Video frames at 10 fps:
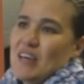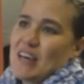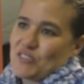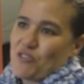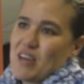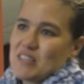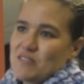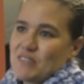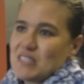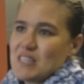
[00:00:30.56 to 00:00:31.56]
as
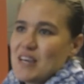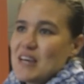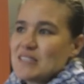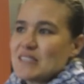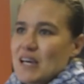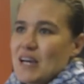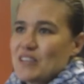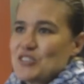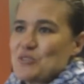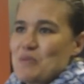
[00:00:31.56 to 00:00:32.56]
creativity and
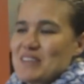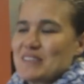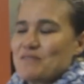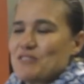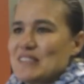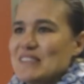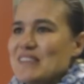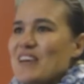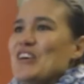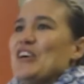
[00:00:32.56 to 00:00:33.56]
design to make a difference.
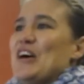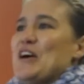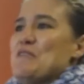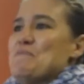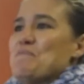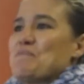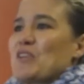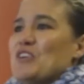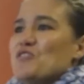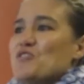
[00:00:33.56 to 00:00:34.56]

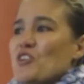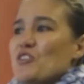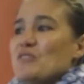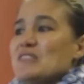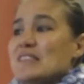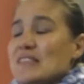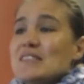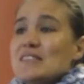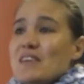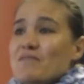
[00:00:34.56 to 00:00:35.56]
So
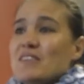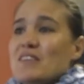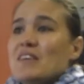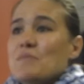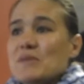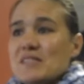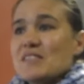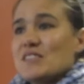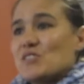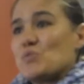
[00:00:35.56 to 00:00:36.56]
67
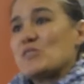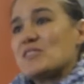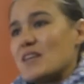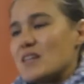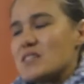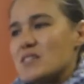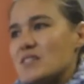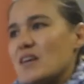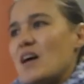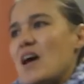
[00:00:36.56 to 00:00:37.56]
businesses were
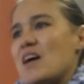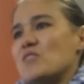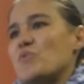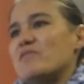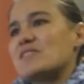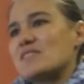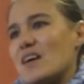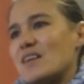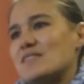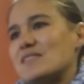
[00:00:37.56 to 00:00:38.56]
selected, and we've
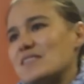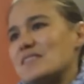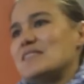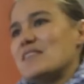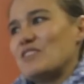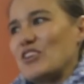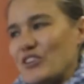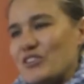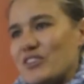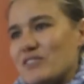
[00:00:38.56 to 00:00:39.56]
designed 67
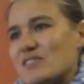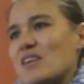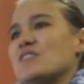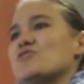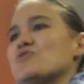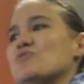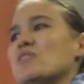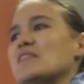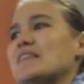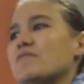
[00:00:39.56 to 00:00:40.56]
logos to
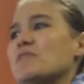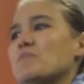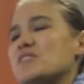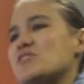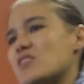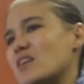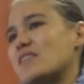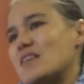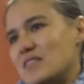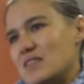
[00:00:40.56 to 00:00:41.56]
give them the start
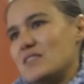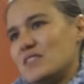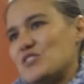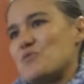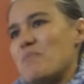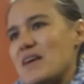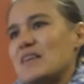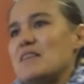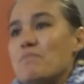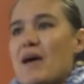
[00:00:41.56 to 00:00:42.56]
they needed to make
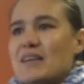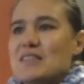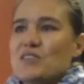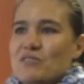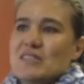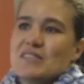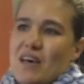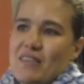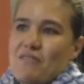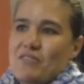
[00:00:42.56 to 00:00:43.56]
an impact here in
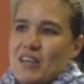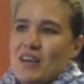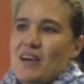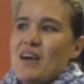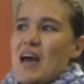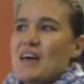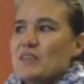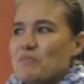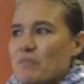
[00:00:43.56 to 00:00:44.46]
South Africa. And